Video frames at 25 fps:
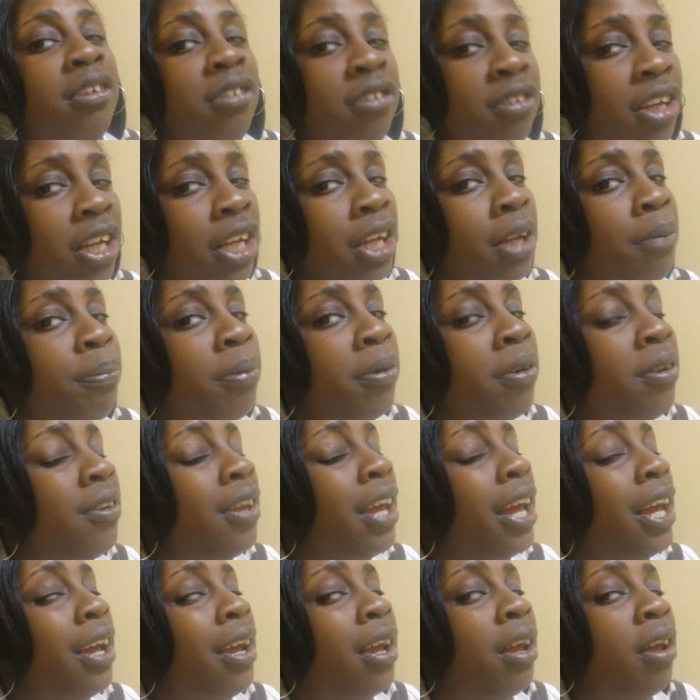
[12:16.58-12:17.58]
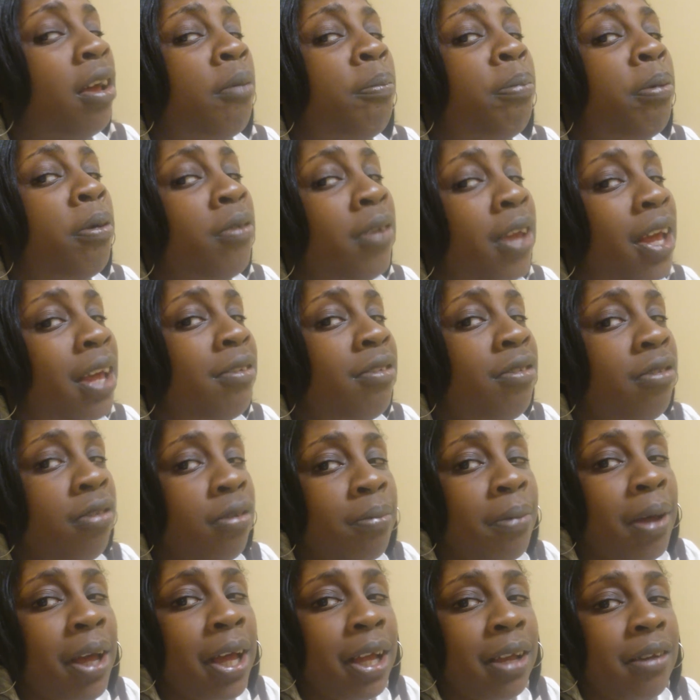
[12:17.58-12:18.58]
ye protest
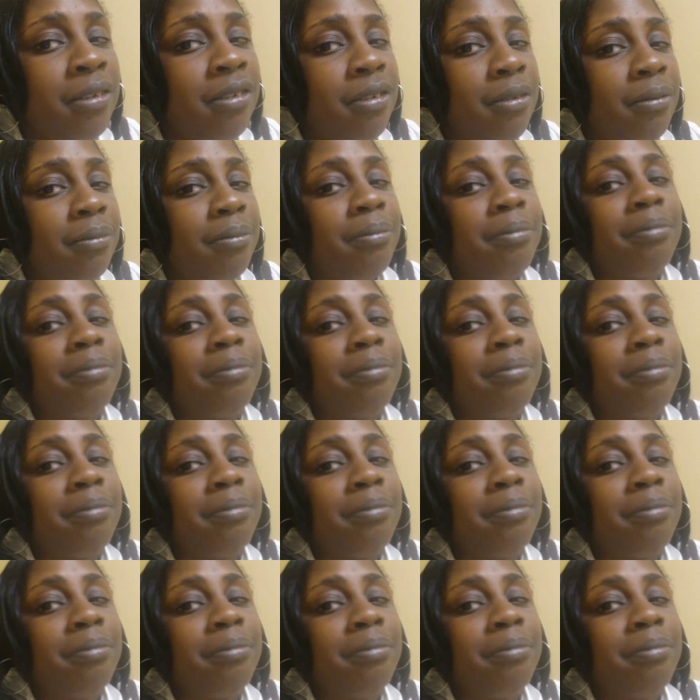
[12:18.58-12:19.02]
too much,